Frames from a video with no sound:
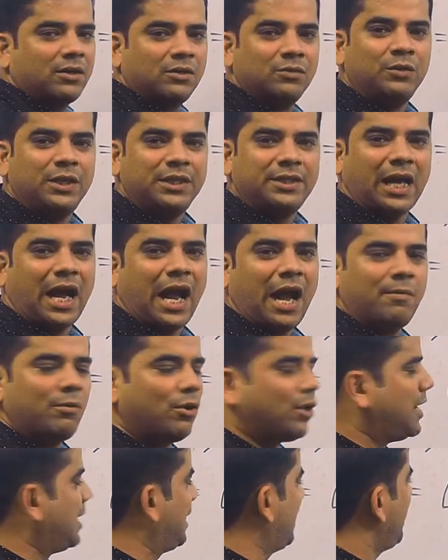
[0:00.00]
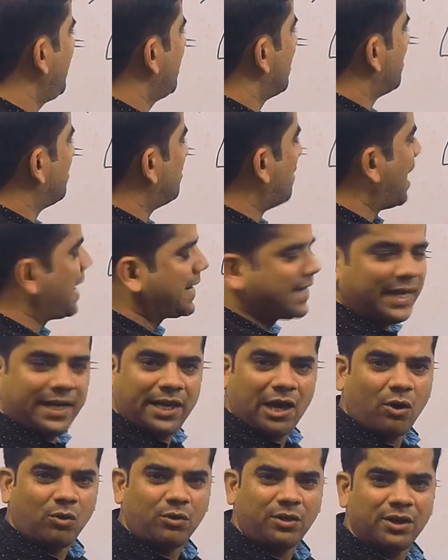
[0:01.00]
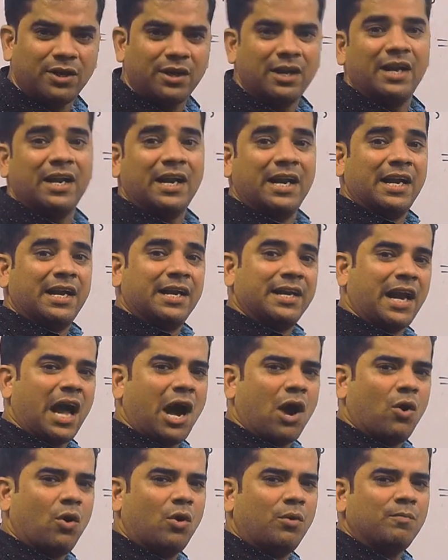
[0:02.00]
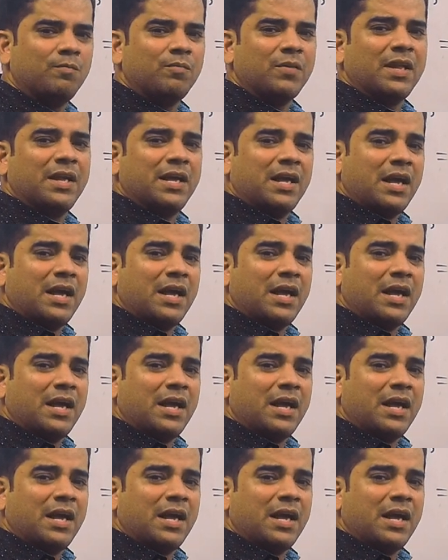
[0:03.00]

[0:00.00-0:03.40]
which I have already marked it out. Now,